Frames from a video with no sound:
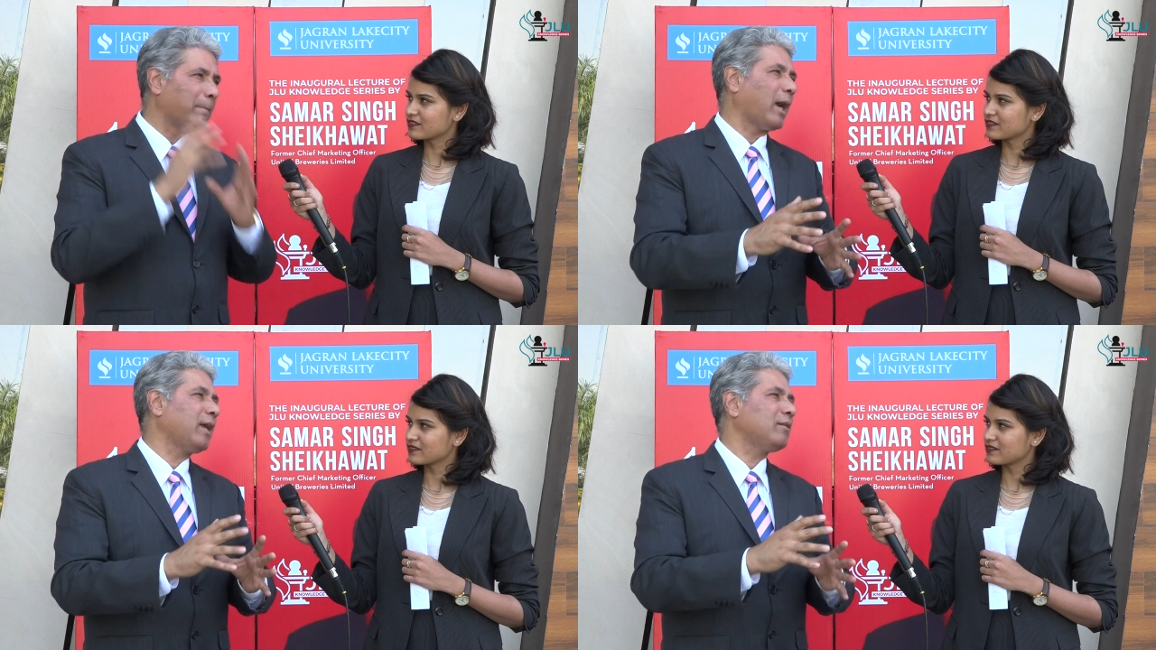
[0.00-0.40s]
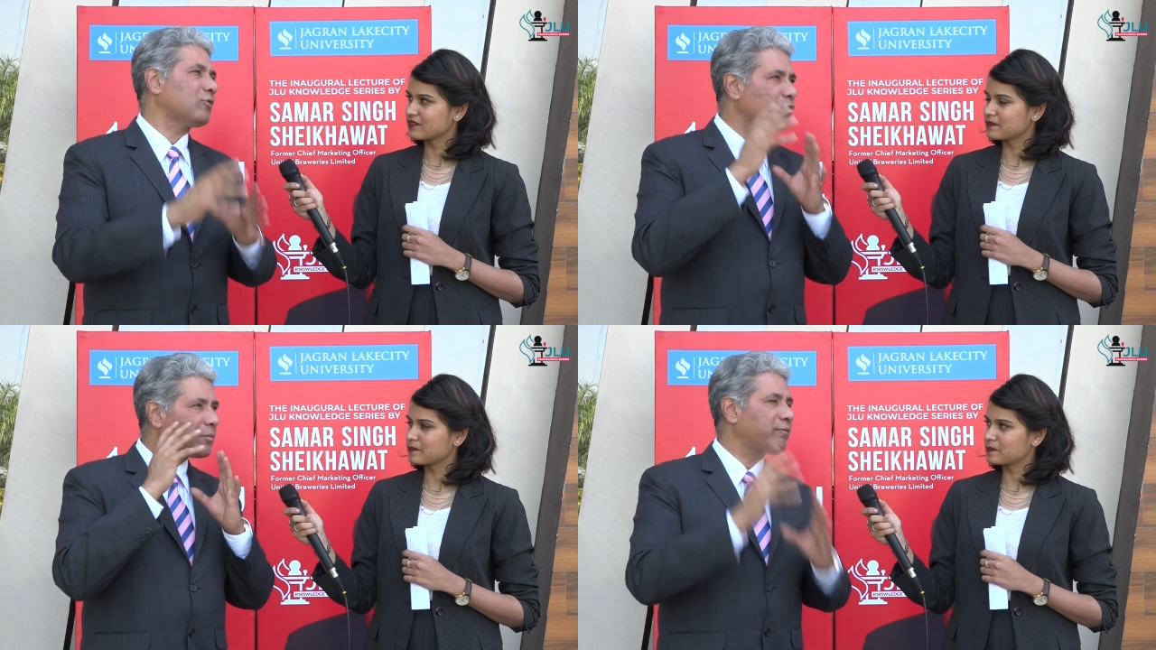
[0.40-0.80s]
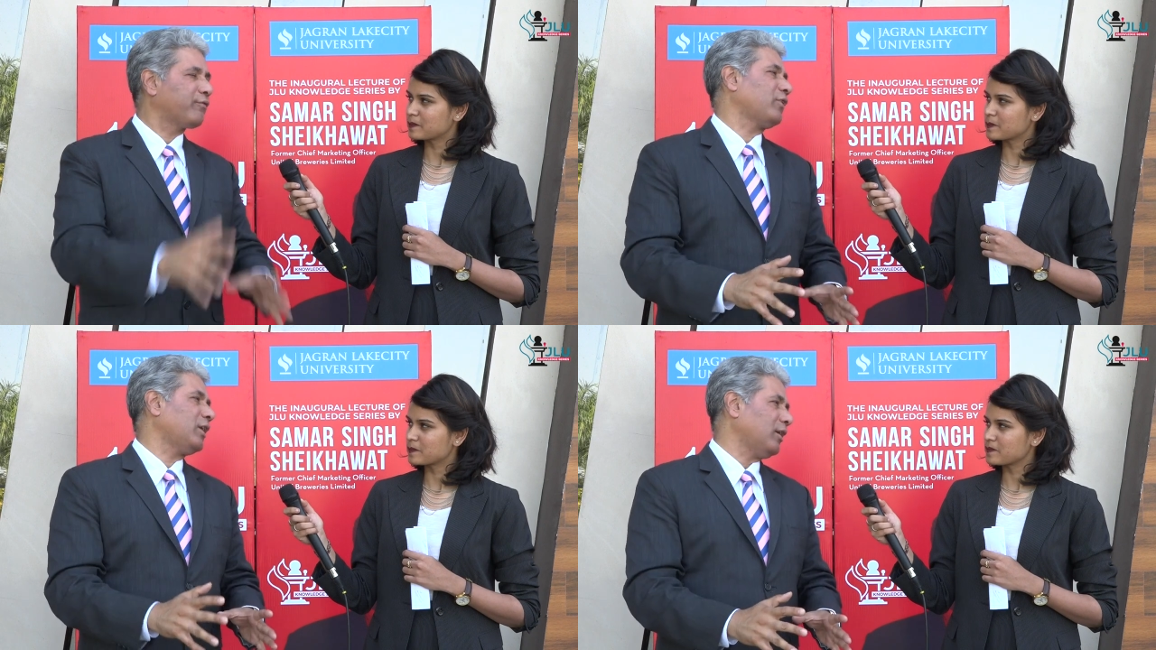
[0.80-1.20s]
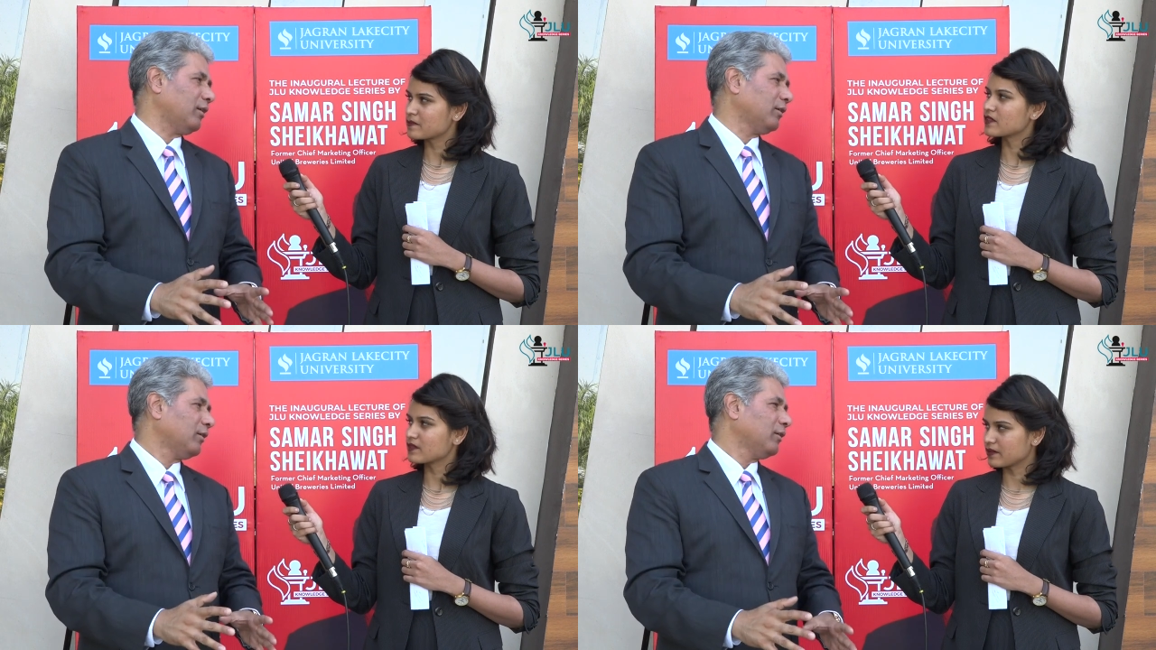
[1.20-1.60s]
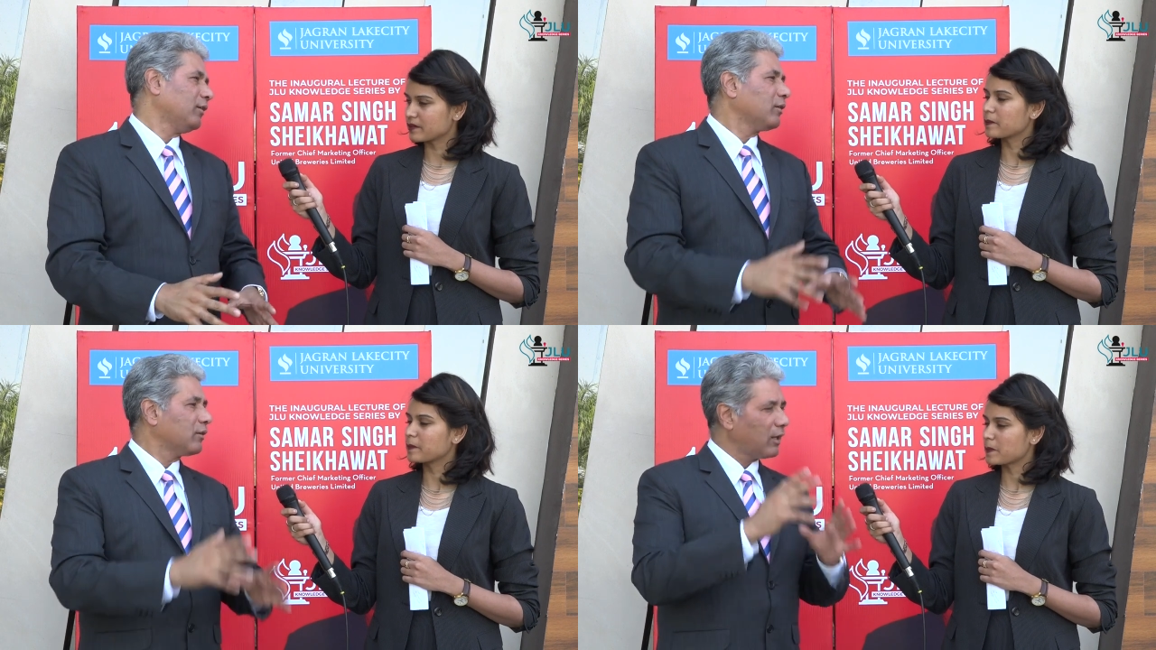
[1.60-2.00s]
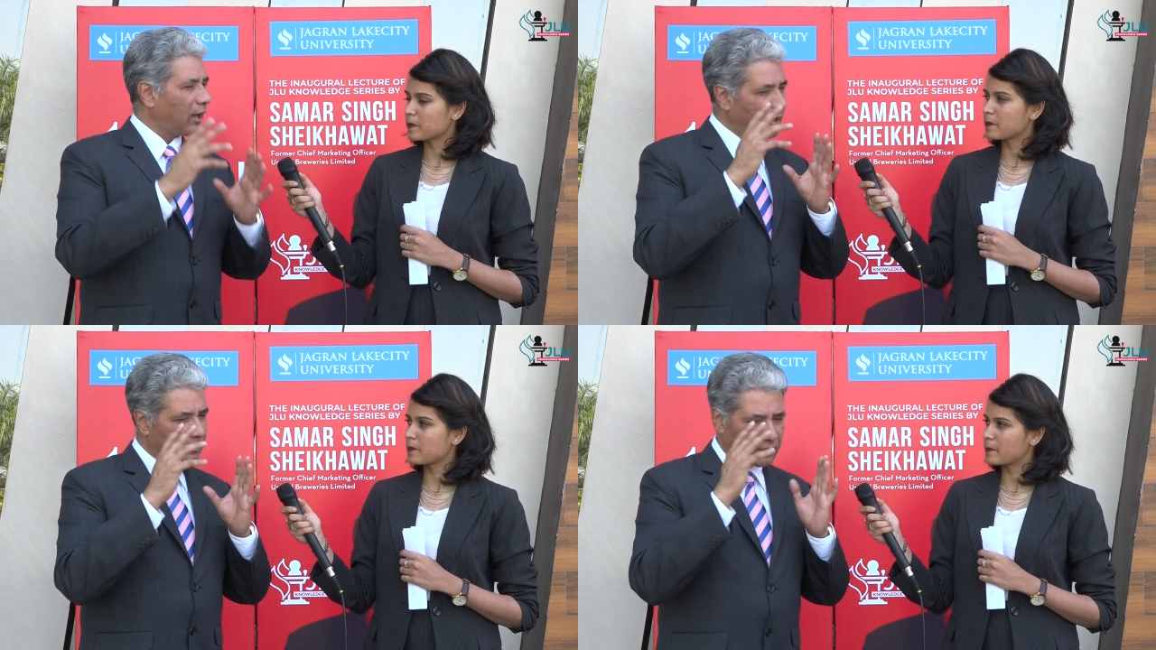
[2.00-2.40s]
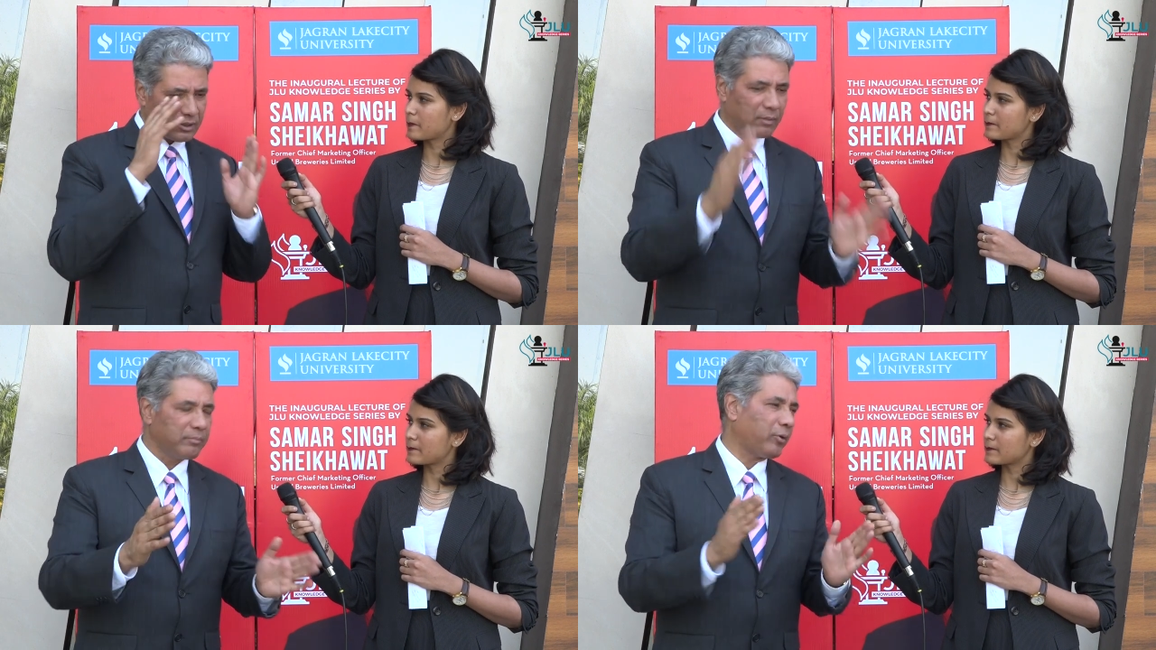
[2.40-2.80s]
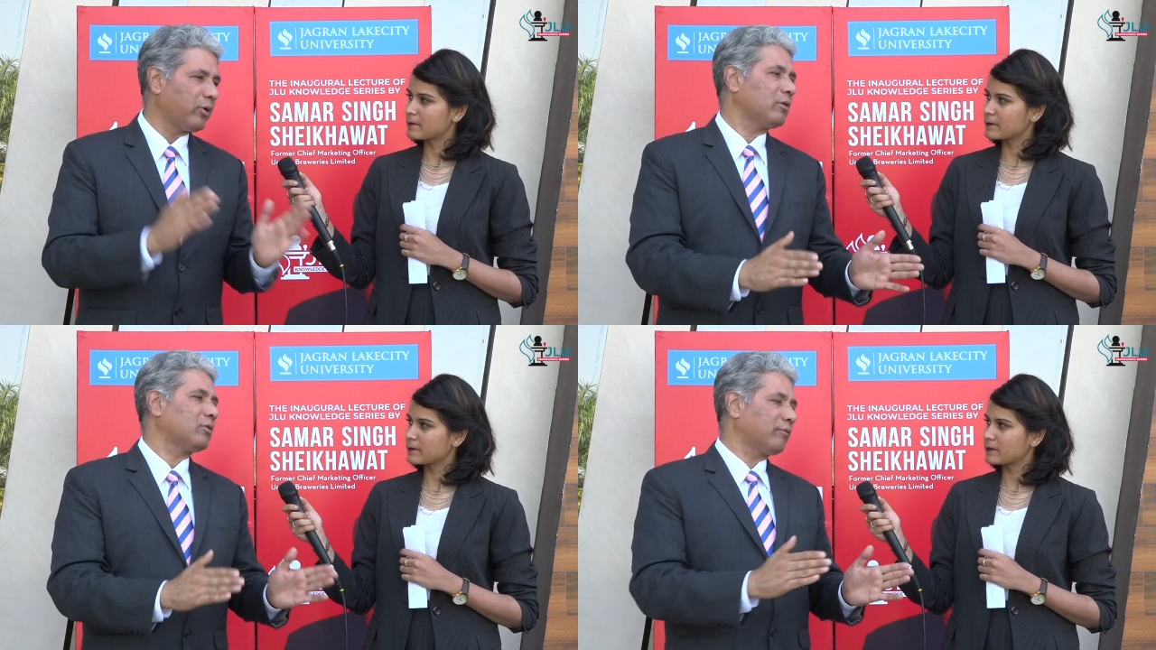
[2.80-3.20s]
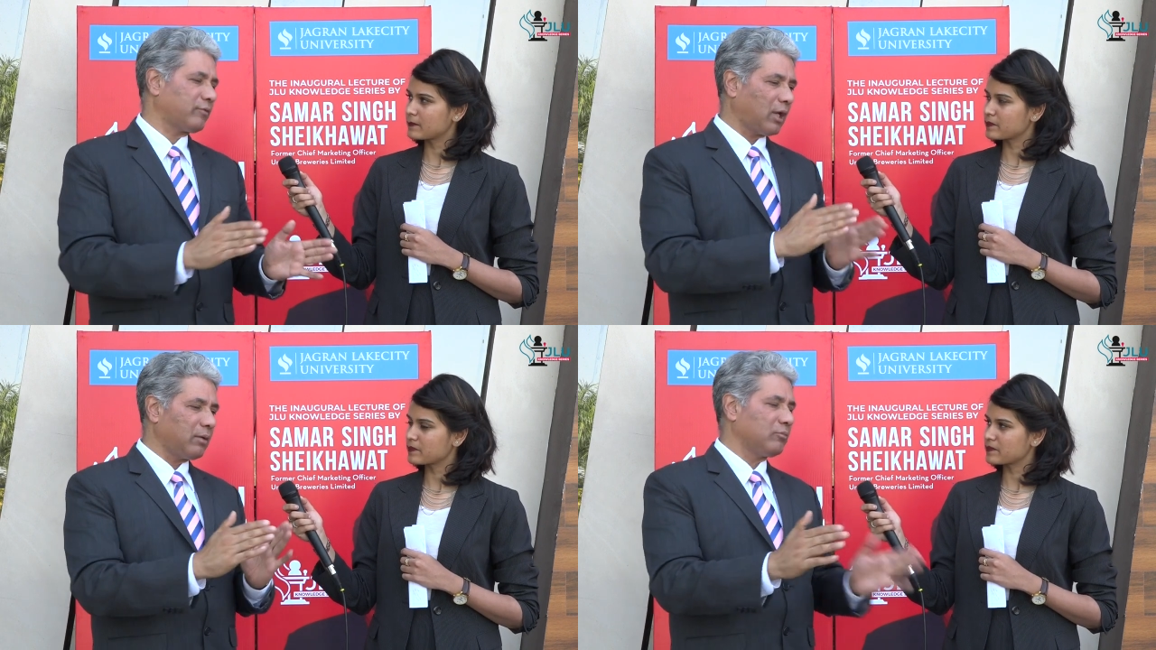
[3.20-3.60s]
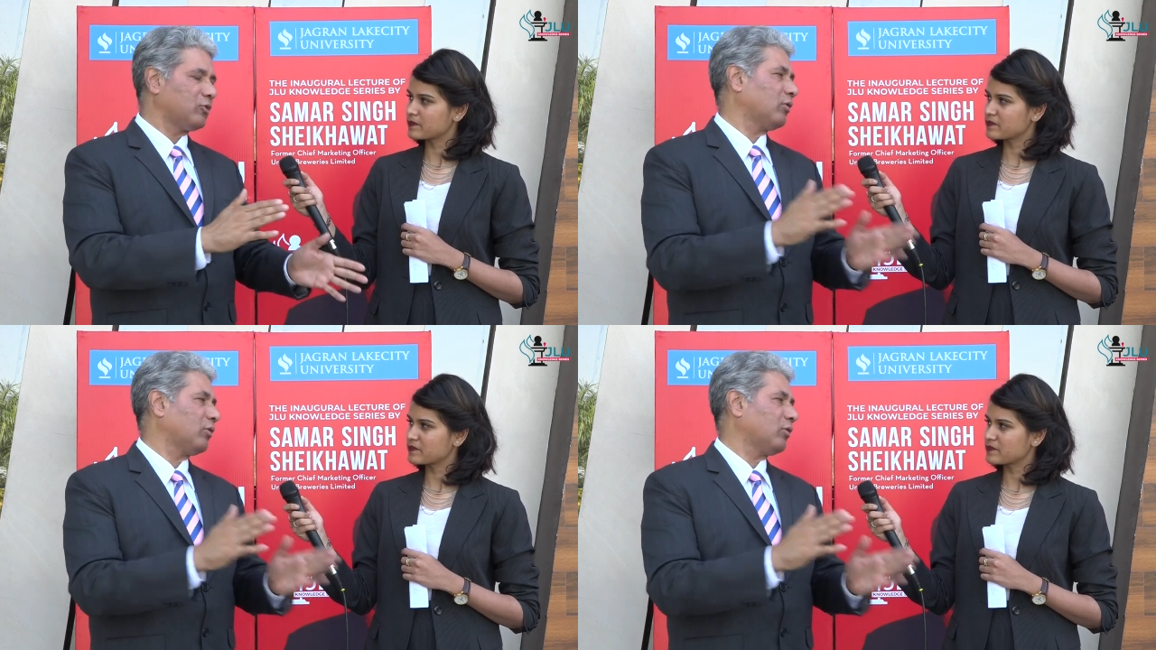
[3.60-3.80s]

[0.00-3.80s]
Speaker 1: mind to be free at some point of time